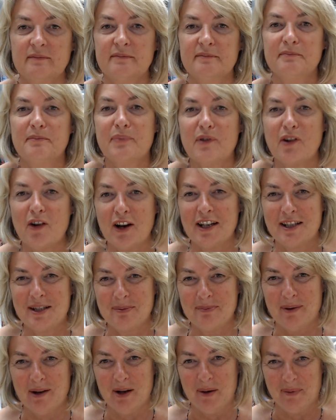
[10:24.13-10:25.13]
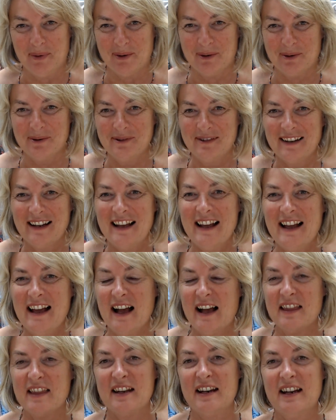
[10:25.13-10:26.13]
bright purple,
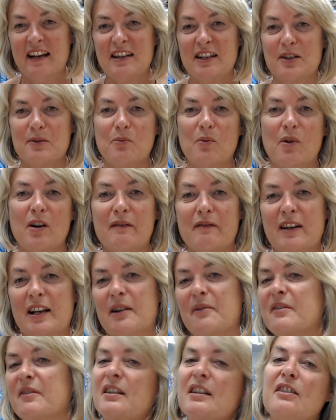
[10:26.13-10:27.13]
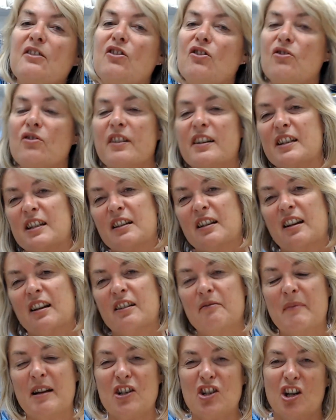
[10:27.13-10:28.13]
and then it had these white flowers, and then she tried to kind
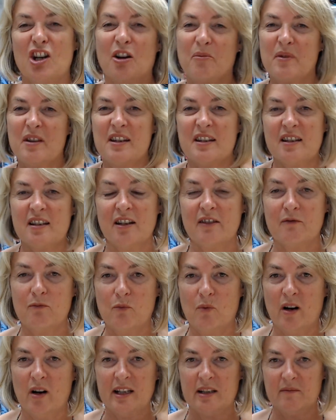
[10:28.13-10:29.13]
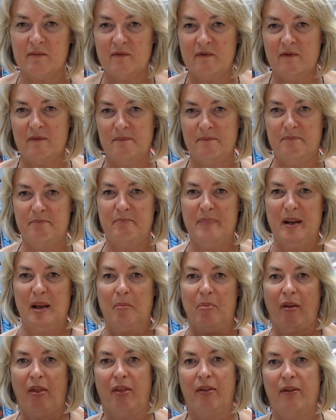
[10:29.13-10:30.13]
of match it up with this kind of white
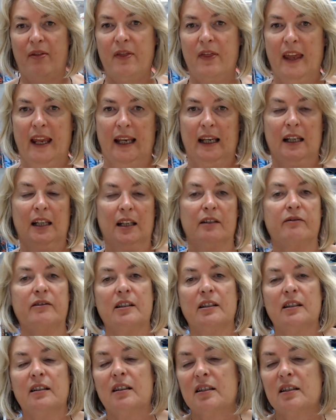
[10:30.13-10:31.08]
bib thing at the front.